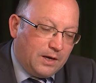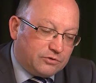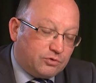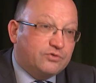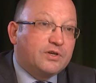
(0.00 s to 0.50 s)

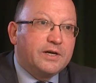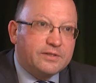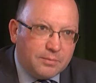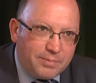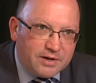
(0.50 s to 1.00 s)

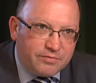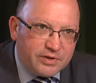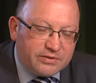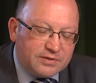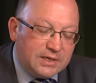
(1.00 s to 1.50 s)
societal
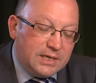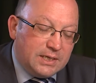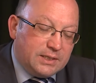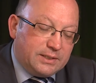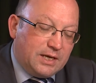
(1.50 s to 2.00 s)
benefits,
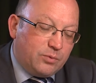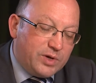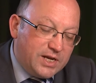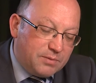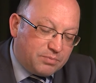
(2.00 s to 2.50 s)
then we
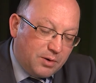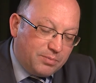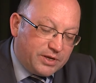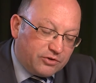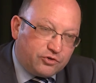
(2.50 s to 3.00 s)
need
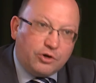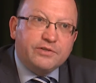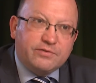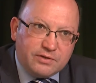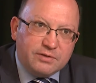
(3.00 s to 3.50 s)
probably a
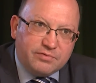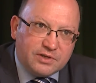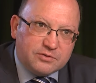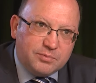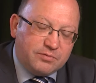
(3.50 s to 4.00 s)
joint
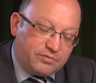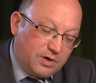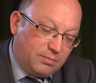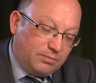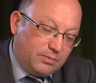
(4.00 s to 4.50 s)
investment
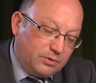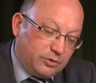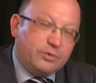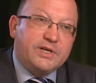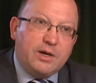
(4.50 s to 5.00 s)
from not
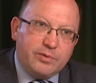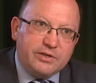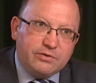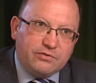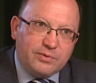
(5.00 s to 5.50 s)
only our
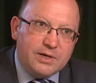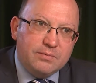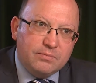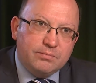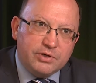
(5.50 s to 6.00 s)
industry,
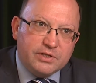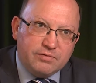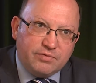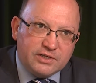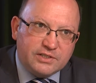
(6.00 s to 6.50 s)
putting
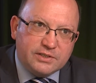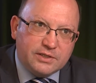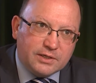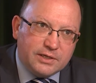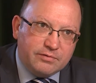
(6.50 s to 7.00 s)
devices in
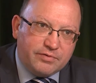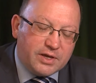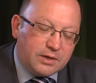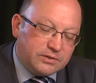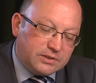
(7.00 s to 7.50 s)
the
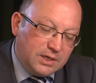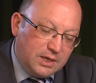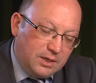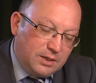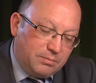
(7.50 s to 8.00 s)
vehicles,
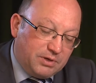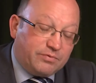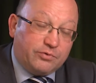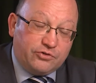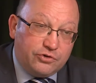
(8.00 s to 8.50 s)
but
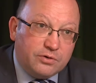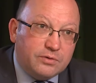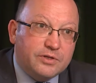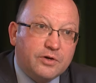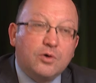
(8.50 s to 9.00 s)
for sure
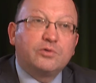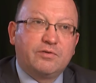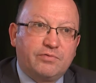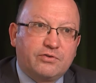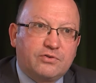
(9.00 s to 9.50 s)
the road
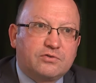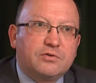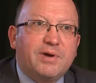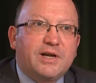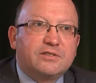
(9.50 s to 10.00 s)
infrastructure
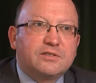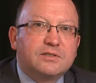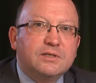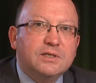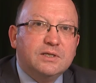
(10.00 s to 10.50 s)

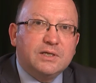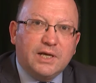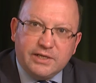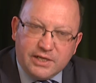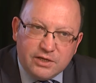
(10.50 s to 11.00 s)
managers.
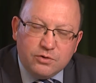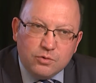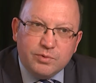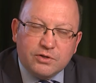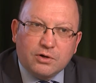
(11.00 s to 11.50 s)
In the EU,
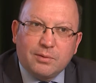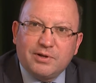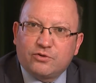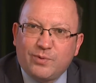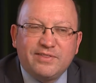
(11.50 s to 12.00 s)
we talk
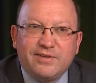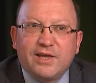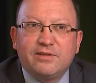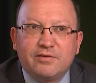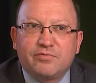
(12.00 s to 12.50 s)
about
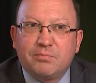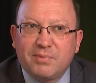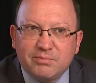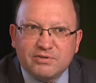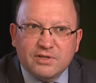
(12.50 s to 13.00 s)
28 different
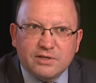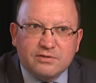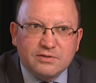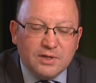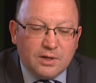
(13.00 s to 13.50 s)
member states.